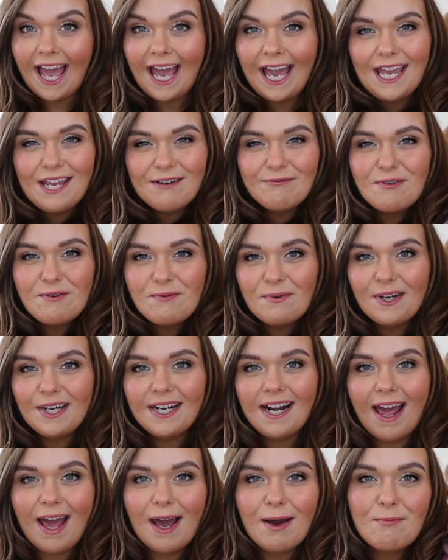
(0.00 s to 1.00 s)
Hey
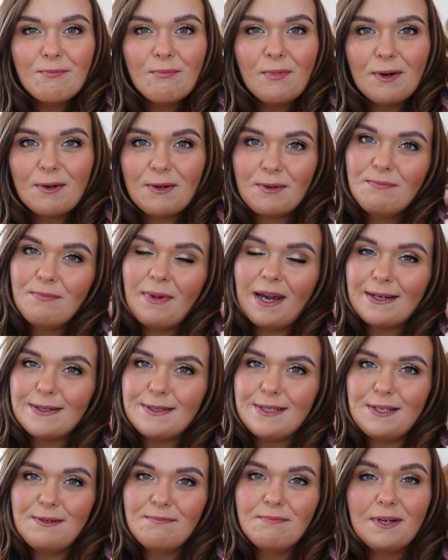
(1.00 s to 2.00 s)
everyone and welcome back
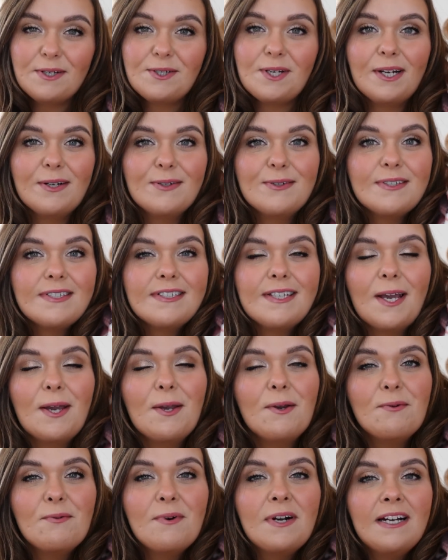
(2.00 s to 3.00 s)
to my channel.
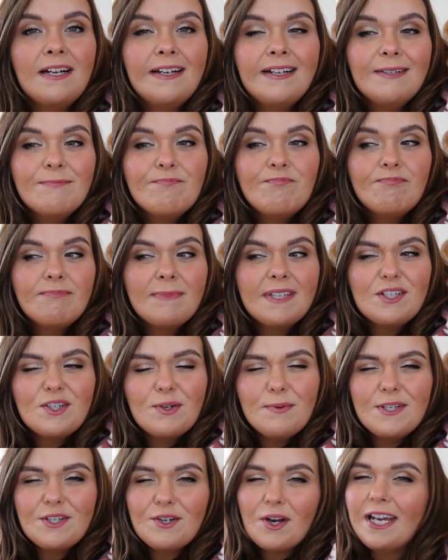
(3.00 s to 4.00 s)
So
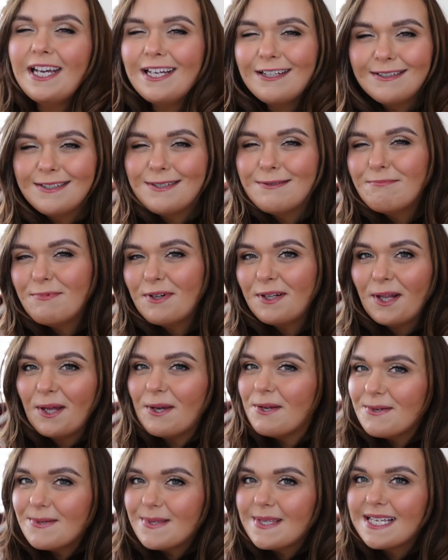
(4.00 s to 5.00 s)
should we try on some
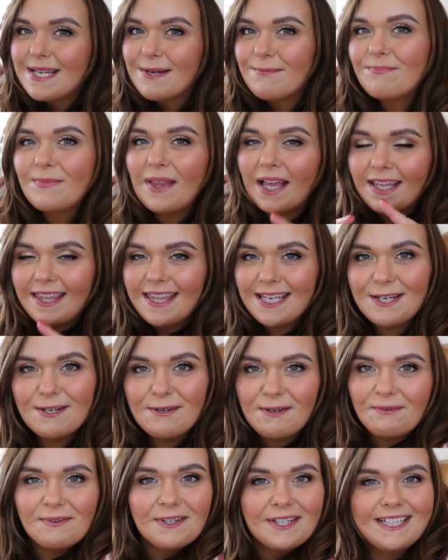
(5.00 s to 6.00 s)
clothes? I think
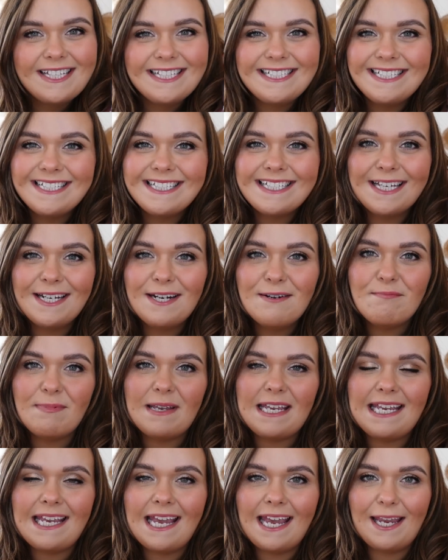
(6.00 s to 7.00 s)
we will. This is going to
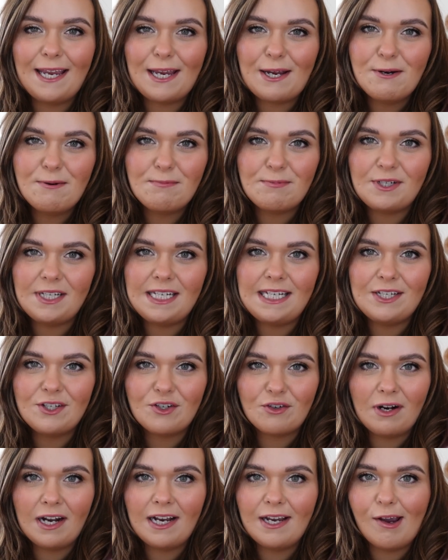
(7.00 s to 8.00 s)
be a Cupshe
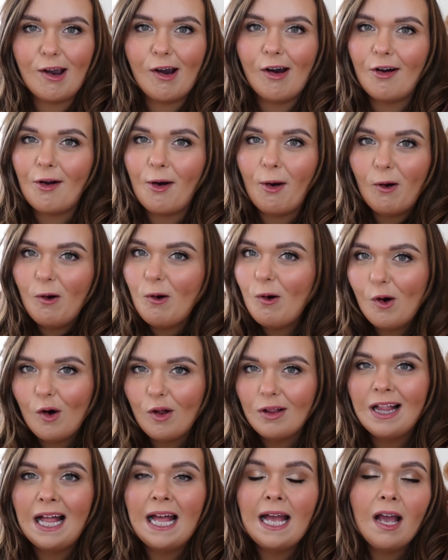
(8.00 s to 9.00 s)
try on
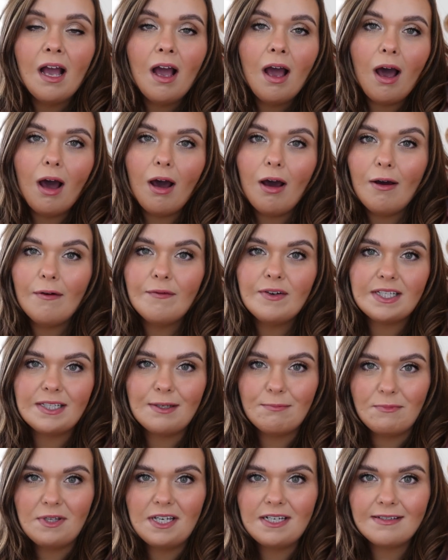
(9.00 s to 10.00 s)
haul of
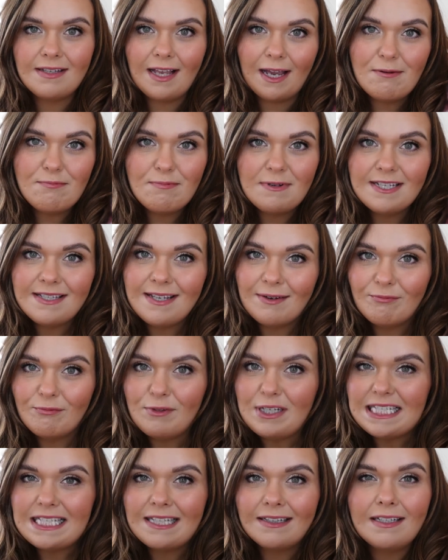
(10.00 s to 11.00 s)
some things that I've been sent
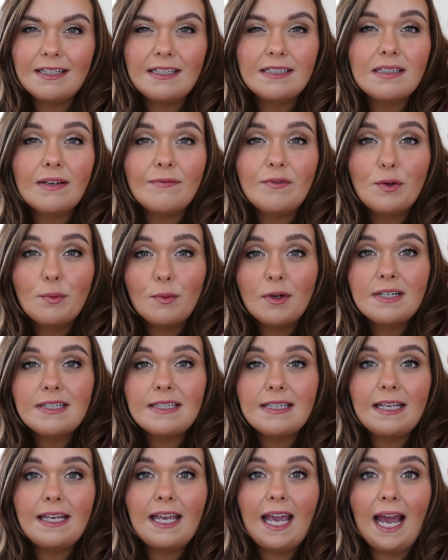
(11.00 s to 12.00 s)
recently. So if you want to
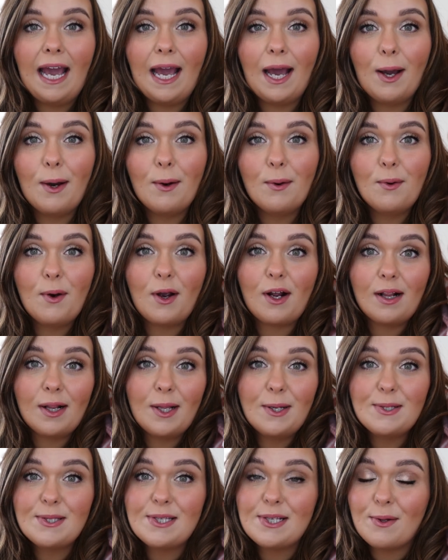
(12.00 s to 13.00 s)
see how
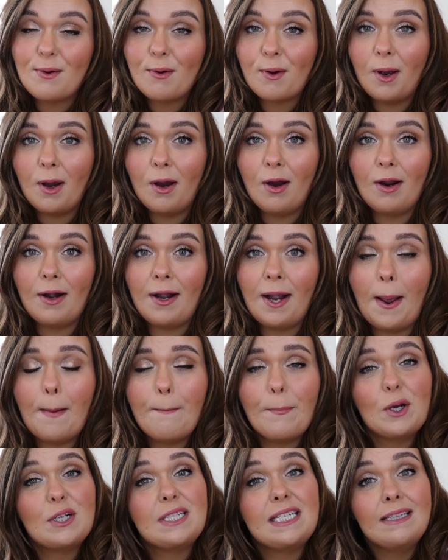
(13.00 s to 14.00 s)
clothes look on a
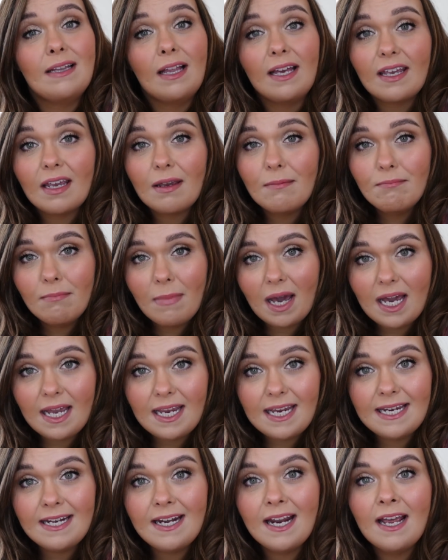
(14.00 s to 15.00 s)
body like
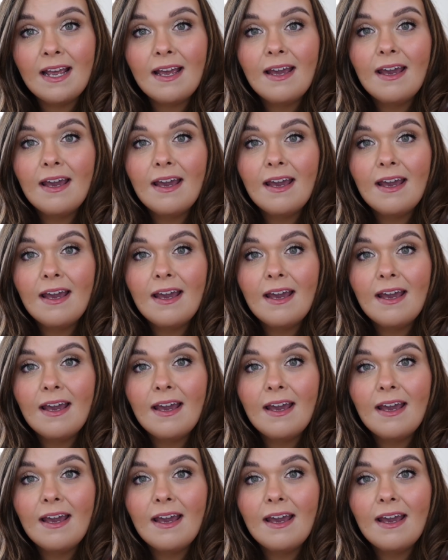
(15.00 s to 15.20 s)
mine,